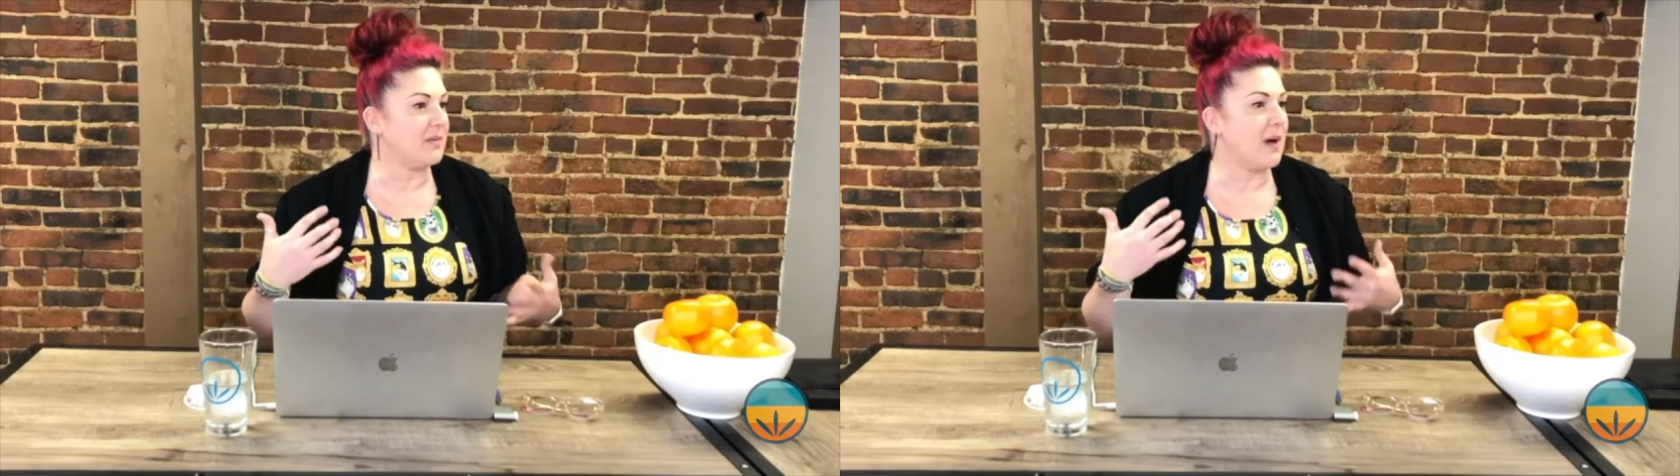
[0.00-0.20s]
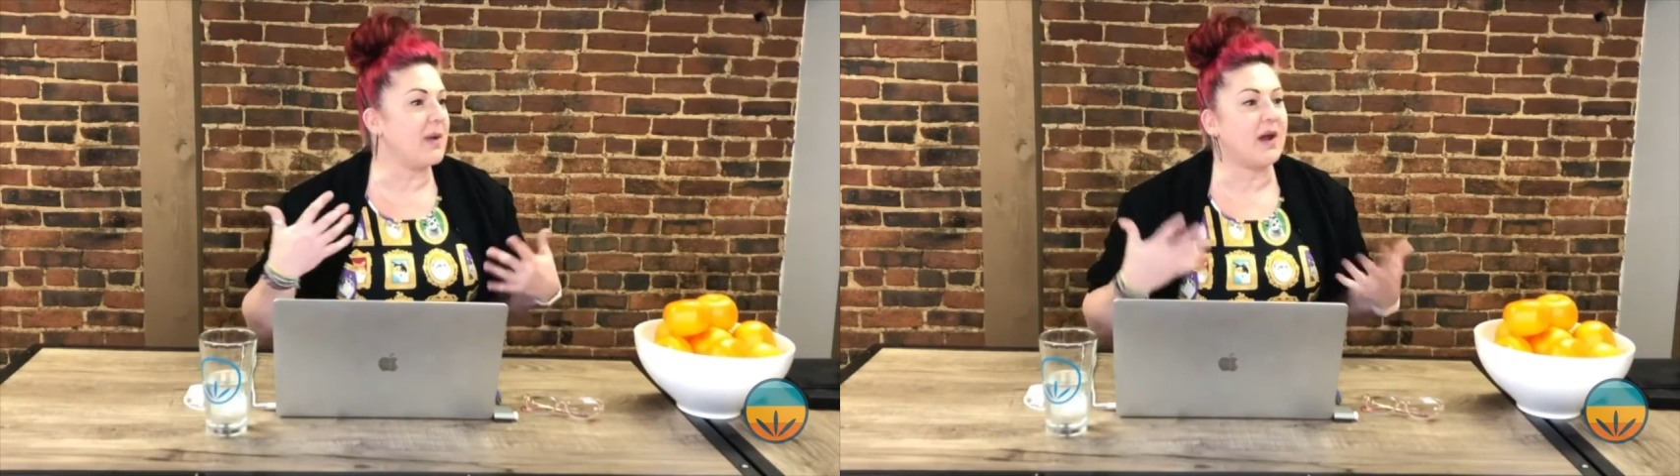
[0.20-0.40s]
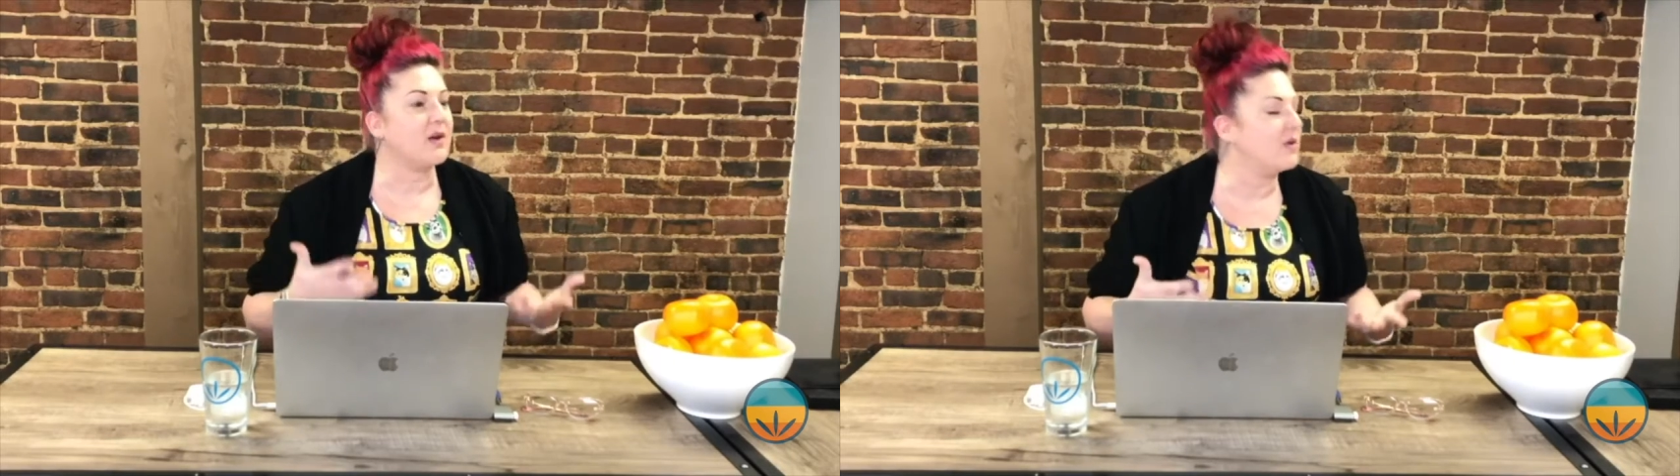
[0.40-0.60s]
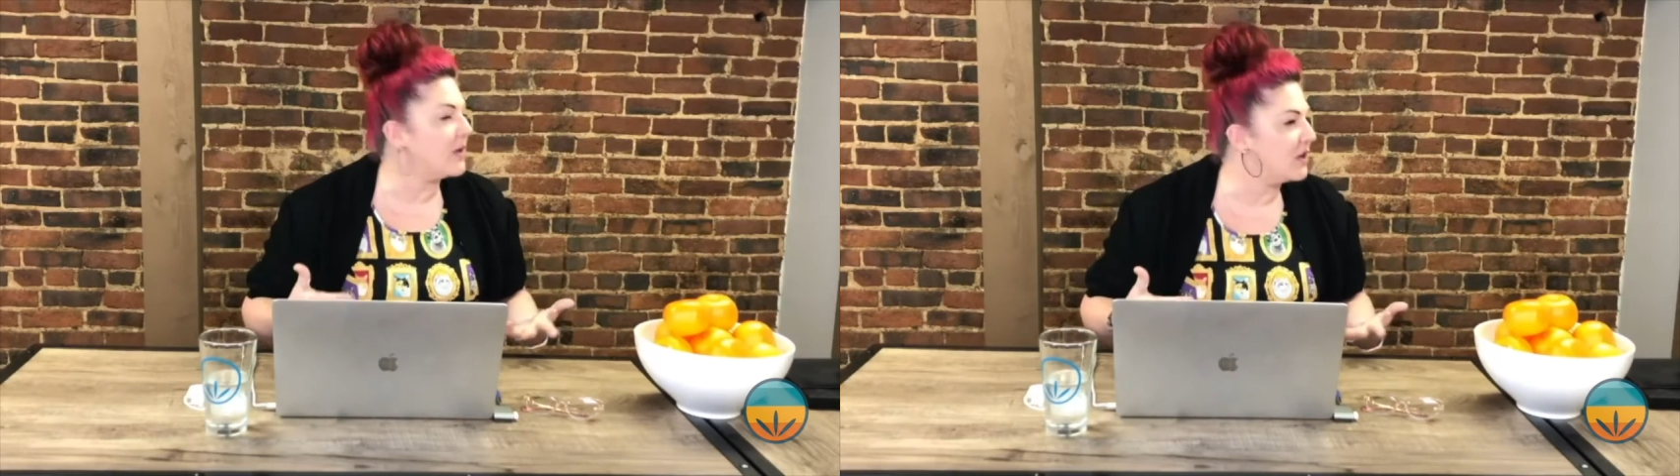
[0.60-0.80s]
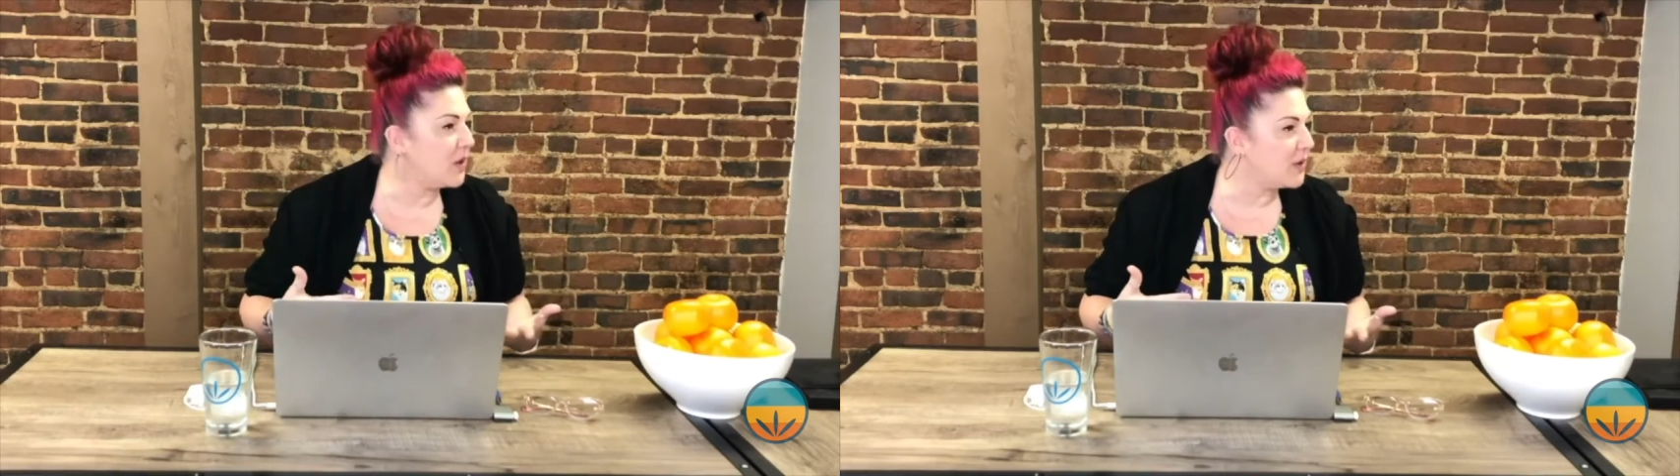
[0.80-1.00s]

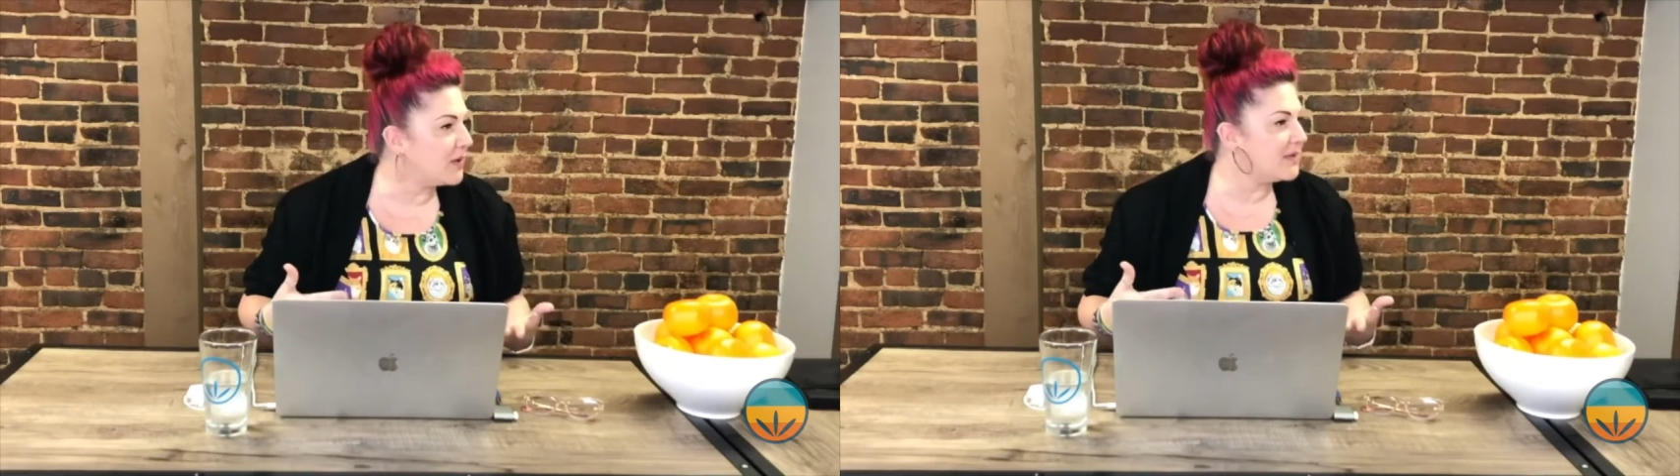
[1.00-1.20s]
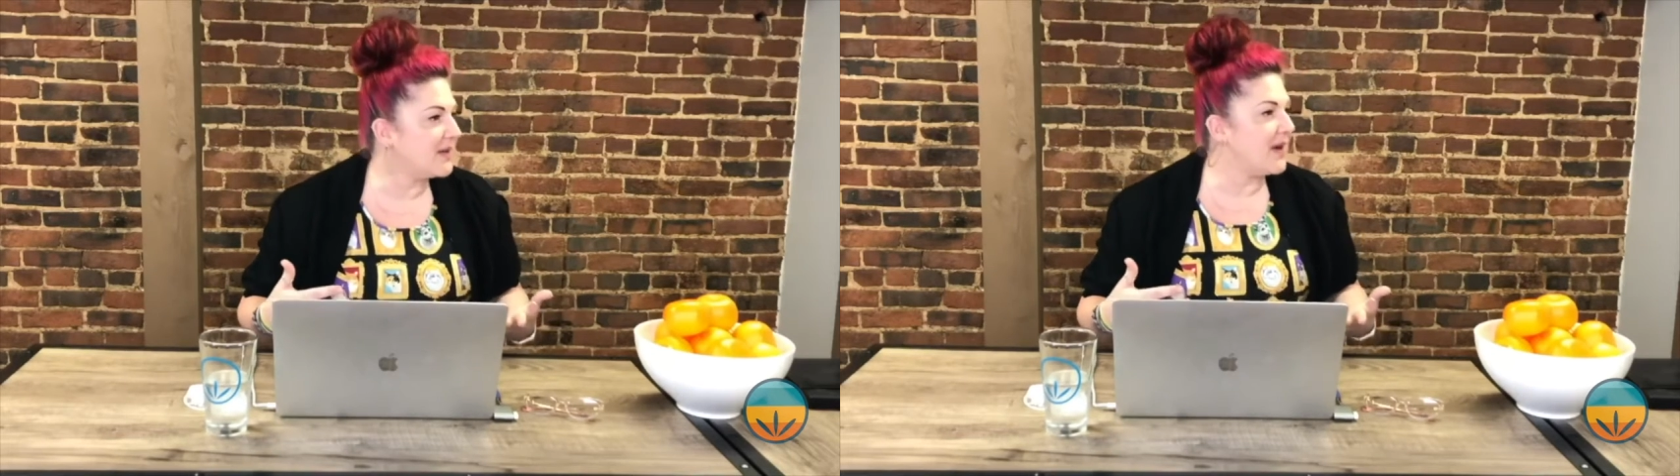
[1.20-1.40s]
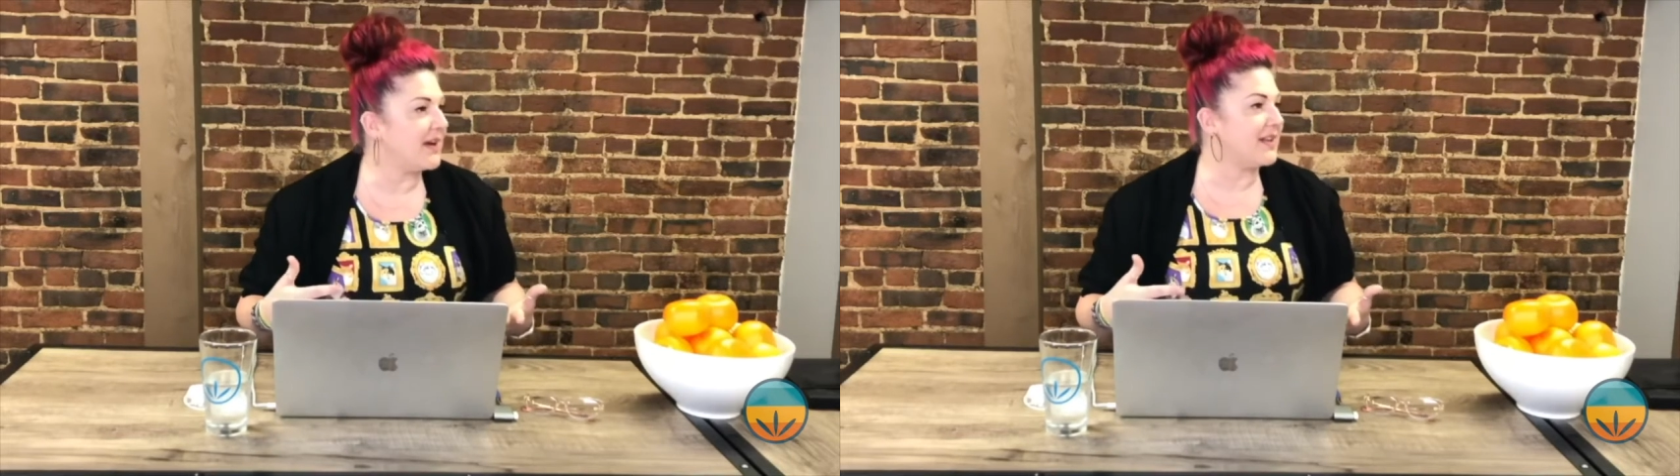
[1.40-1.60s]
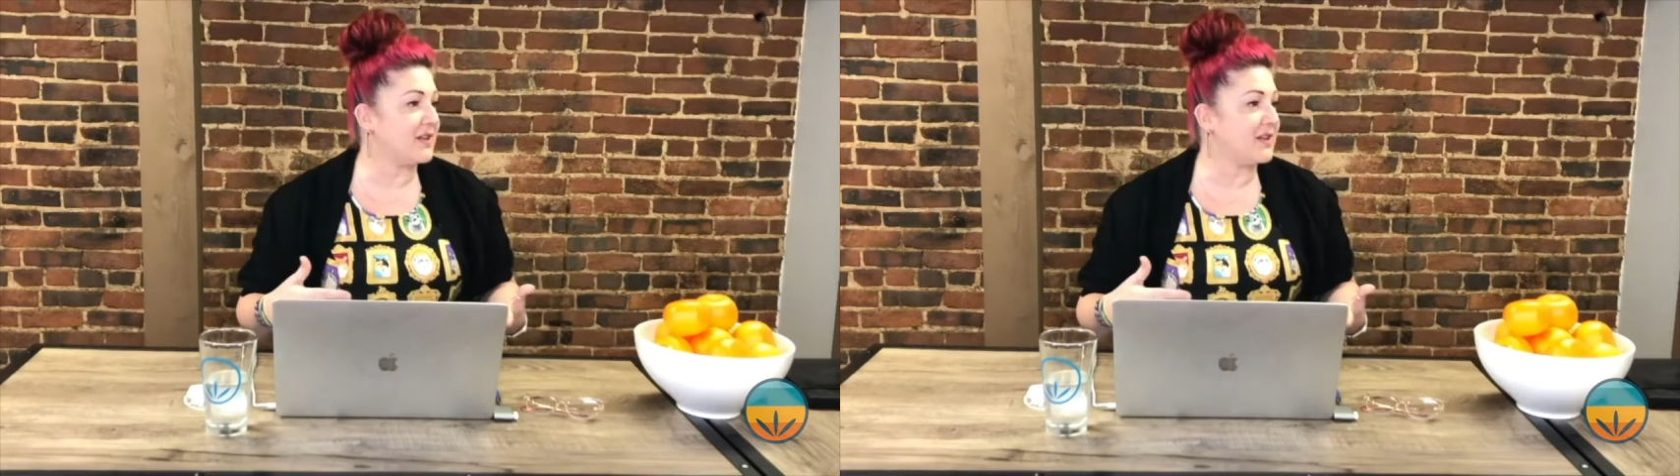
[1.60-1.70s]
apparel with logos on it.